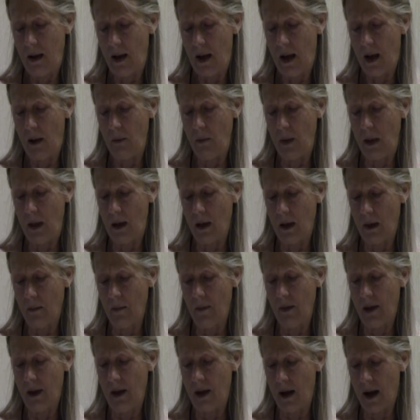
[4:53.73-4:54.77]
and become
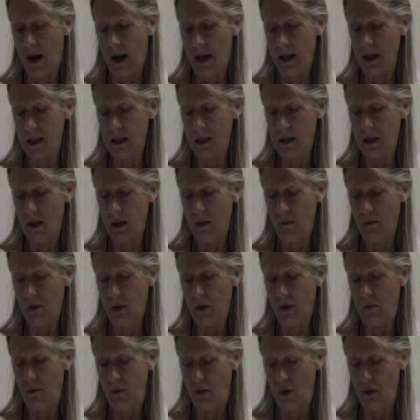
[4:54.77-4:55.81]
the guides for
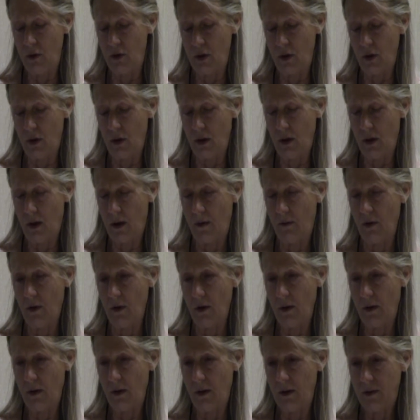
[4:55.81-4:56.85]
the future of Earth.
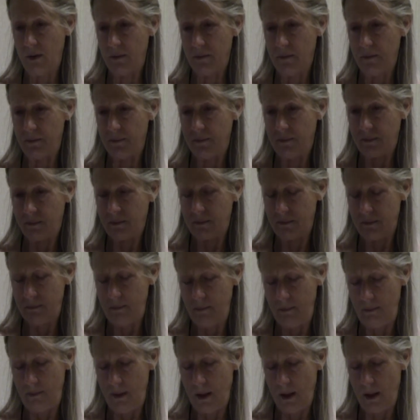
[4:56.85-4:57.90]

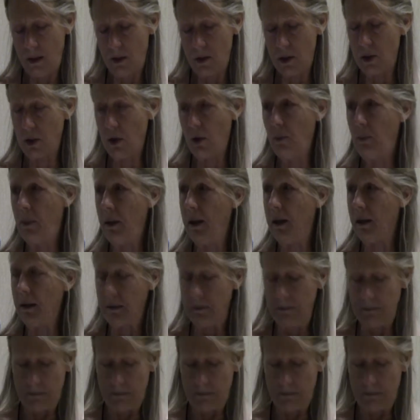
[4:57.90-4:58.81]
So be it.